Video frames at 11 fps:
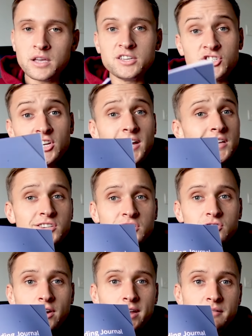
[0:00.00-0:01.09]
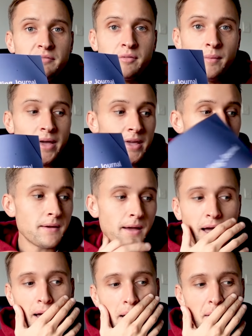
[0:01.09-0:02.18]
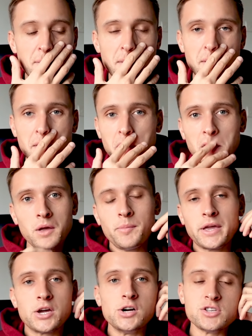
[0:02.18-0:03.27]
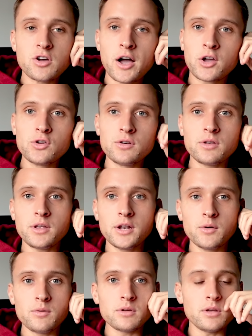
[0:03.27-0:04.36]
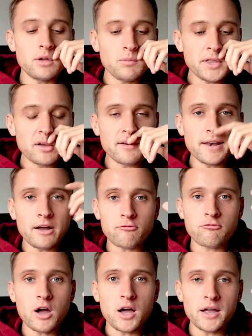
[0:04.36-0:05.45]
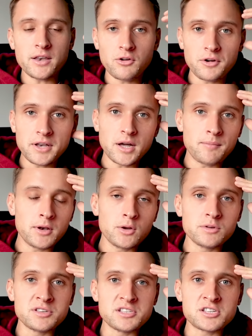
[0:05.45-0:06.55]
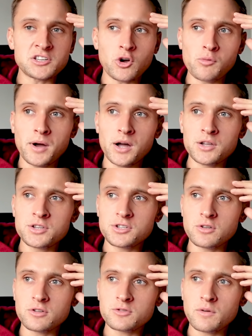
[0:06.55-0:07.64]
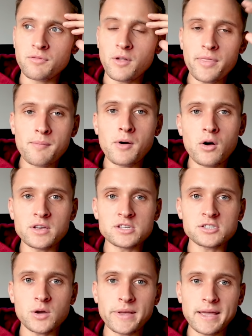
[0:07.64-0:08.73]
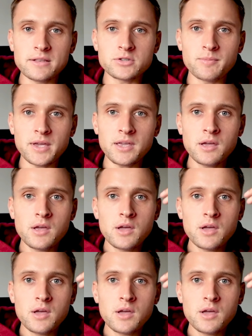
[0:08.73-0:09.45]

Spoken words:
has changed trading for me because I couldn't, you know, when you're in that rut and you end up losing so much, you're sort of like, the market's so against me.